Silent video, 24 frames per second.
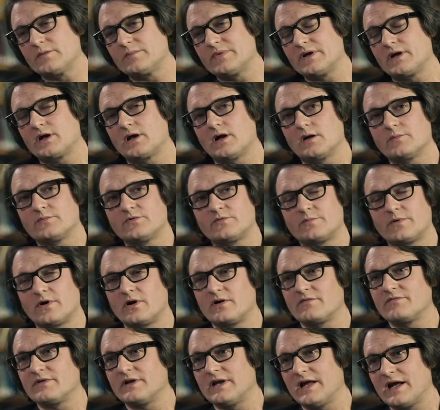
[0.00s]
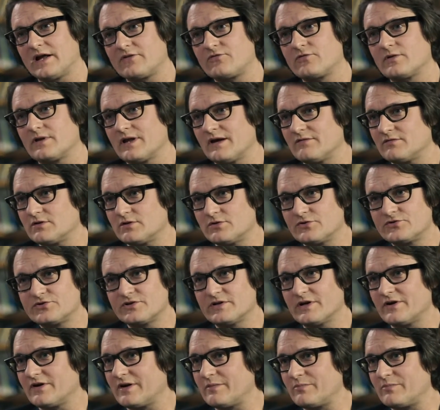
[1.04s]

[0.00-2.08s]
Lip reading: it becomes part of a natural evolutionary